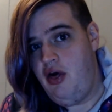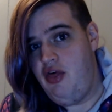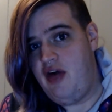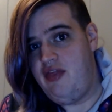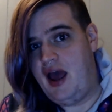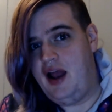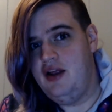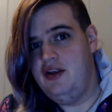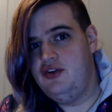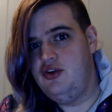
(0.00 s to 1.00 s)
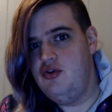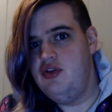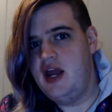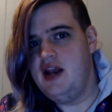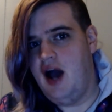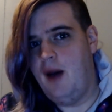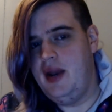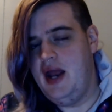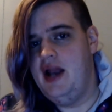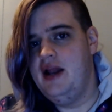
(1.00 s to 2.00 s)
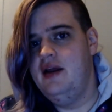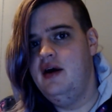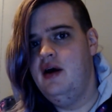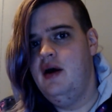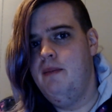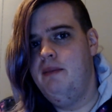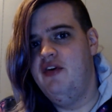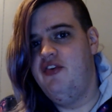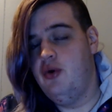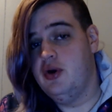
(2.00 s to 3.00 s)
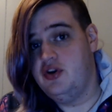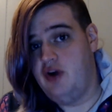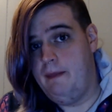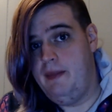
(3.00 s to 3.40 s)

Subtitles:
that is who they nominated before Trump.